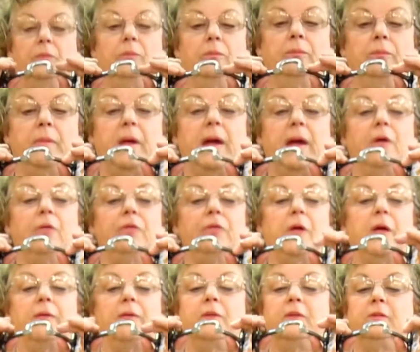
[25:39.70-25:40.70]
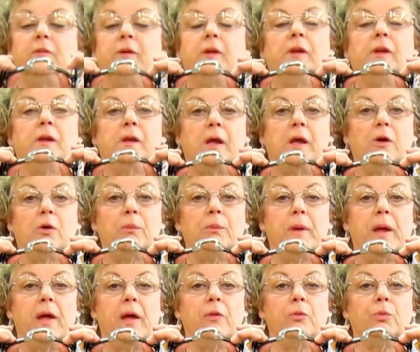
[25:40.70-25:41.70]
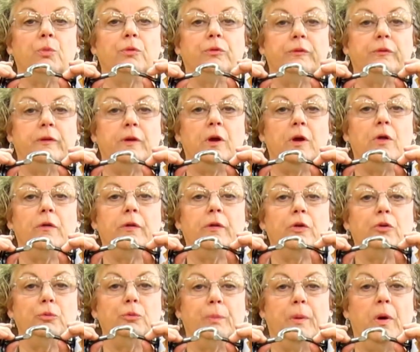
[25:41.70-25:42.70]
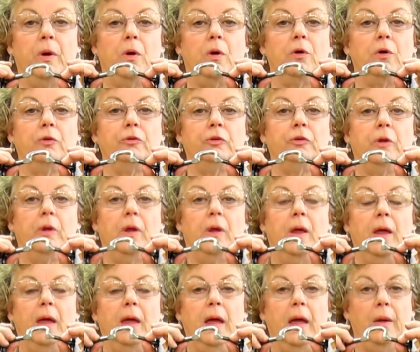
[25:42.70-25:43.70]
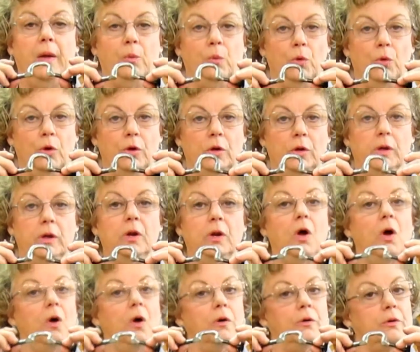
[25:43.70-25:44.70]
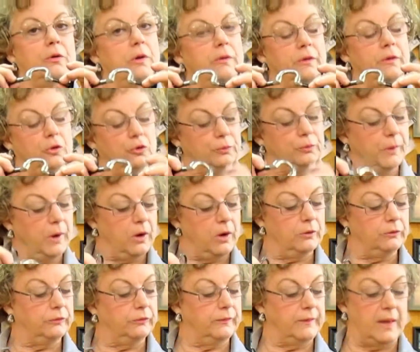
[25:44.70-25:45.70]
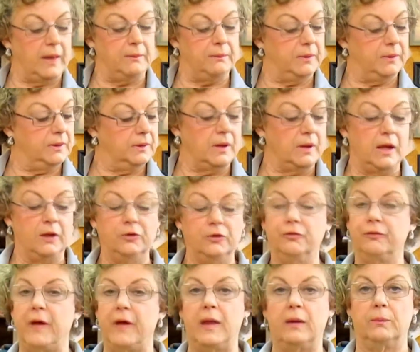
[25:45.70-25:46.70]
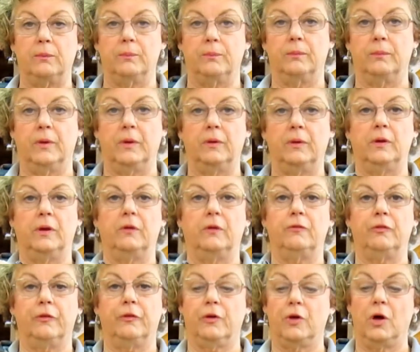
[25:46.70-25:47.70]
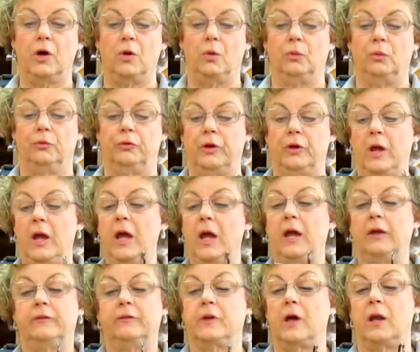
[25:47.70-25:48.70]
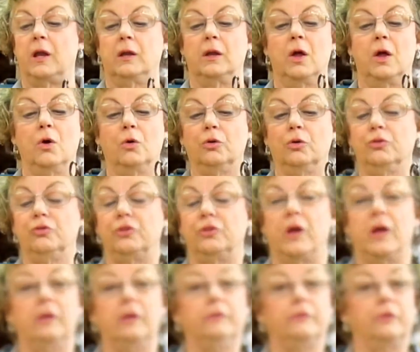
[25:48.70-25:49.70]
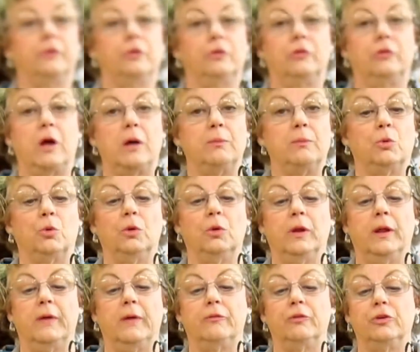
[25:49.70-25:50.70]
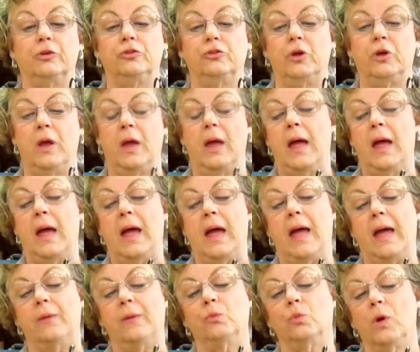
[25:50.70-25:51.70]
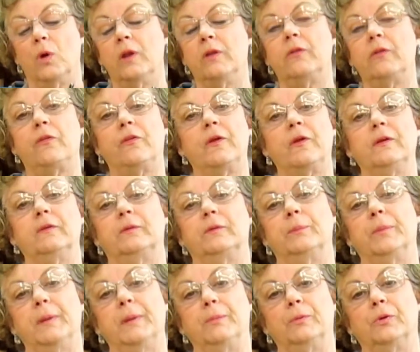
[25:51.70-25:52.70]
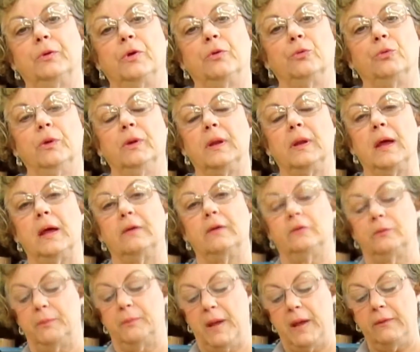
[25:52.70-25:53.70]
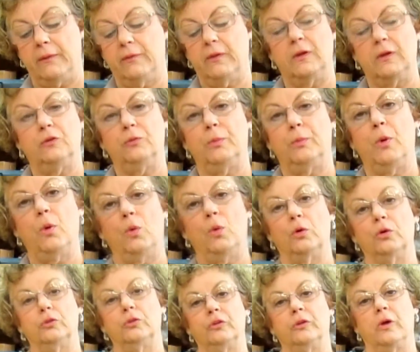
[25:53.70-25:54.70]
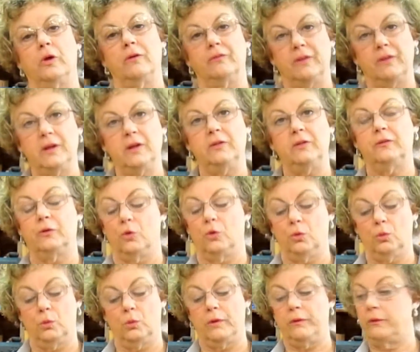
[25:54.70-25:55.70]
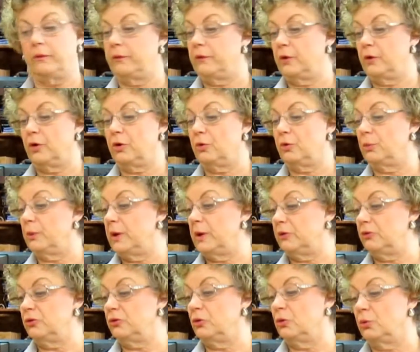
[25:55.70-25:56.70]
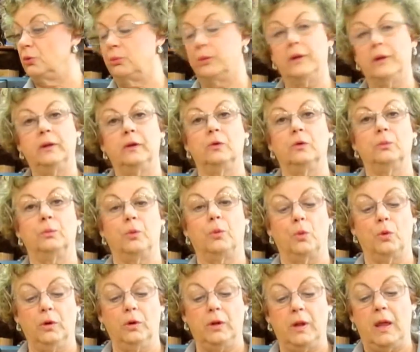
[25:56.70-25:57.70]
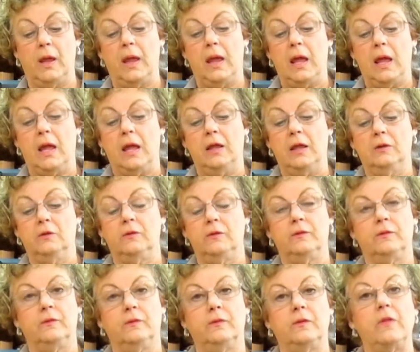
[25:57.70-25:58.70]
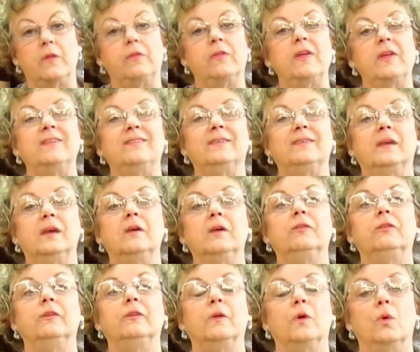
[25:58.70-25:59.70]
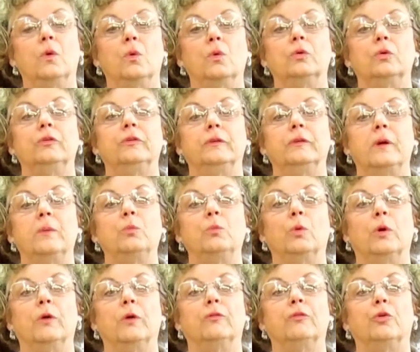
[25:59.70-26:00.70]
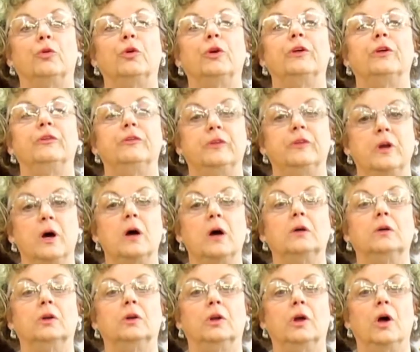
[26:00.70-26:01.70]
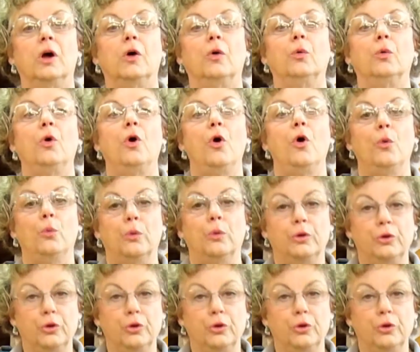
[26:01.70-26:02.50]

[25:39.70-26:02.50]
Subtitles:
mouth, and this little narrow mouth will sit on those bars and work a little harder on those bars than that big nice fat bit did for the colts. It's got a longer shank, so you've got more leverage. And one of the things that people don't realize about these ports of any sort, whether they're a correction or a regular port, is that this gives the horse somewhere for his tongue to go when